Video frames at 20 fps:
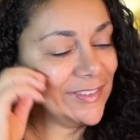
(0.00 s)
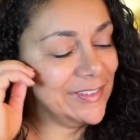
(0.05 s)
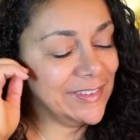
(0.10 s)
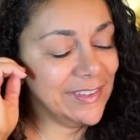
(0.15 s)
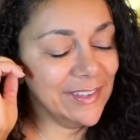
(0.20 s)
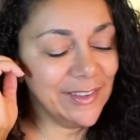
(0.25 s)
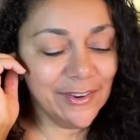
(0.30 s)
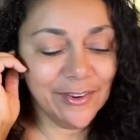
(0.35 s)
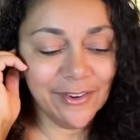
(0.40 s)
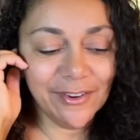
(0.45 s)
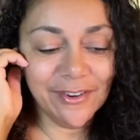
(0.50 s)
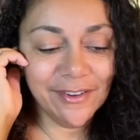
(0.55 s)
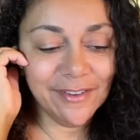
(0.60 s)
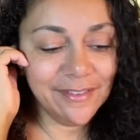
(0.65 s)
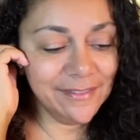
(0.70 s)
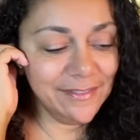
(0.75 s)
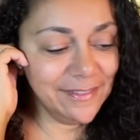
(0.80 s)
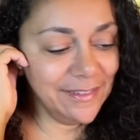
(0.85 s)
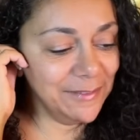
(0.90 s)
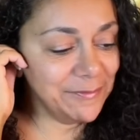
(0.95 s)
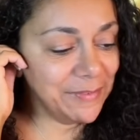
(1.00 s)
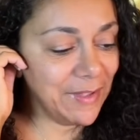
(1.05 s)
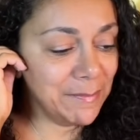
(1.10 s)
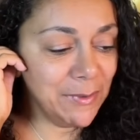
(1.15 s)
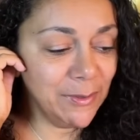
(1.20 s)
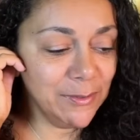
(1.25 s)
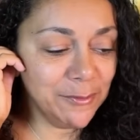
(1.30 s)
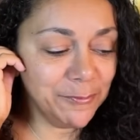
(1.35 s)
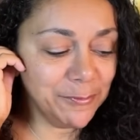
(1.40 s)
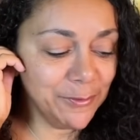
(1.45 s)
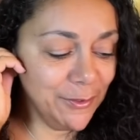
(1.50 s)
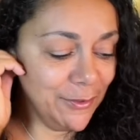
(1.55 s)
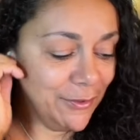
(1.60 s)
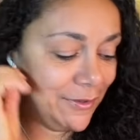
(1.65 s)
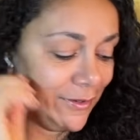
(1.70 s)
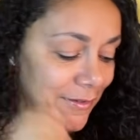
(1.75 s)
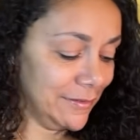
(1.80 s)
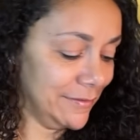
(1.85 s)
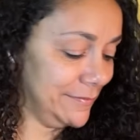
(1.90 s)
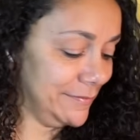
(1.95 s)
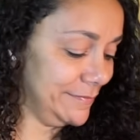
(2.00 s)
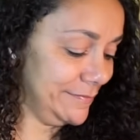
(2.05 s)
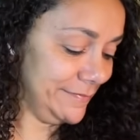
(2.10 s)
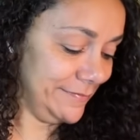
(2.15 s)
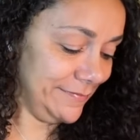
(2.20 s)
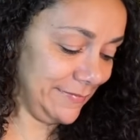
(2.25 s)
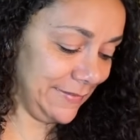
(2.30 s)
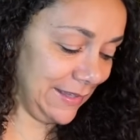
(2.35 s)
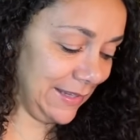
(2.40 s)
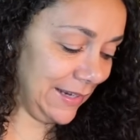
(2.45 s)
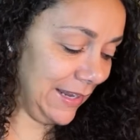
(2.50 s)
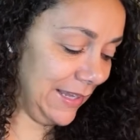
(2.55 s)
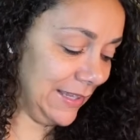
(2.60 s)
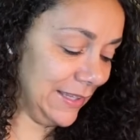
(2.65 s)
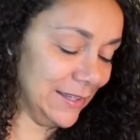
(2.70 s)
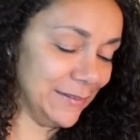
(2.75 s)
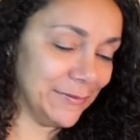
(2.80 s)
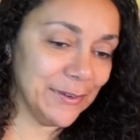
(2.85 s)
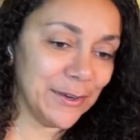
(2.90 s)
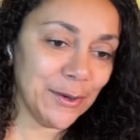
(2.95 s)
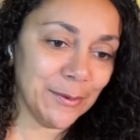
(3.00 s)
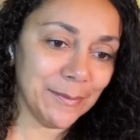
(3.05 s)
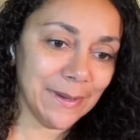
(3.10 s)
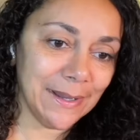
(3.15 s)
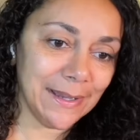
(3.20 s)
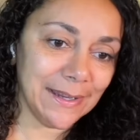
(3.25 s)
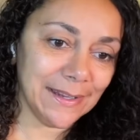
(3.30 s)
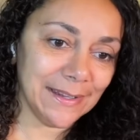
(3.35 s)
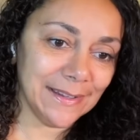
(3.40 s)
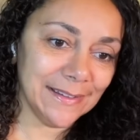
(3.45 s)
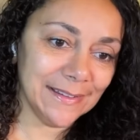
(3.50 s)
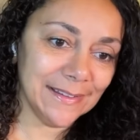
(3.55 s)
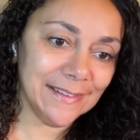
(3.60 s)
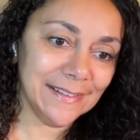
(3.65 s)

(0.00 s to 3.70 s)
She said, girl, if I'm on the floor, it ain't good for nobody.